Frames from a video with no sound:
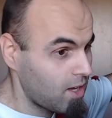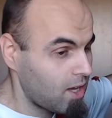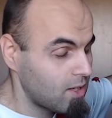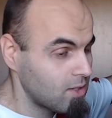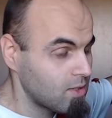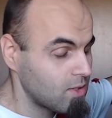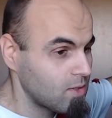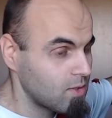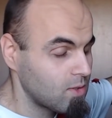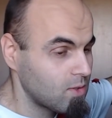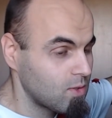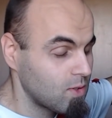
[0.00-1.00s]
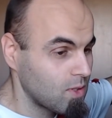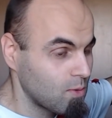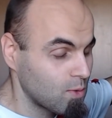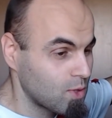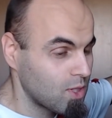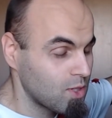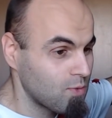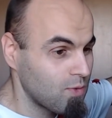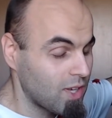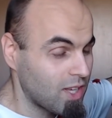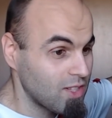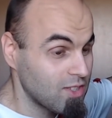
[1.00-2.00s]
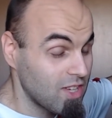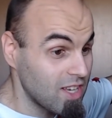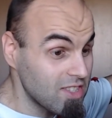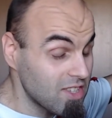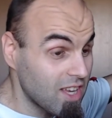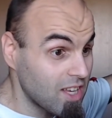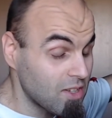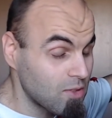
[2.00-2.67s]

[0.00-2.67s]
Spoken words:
I was just thinking, testing it?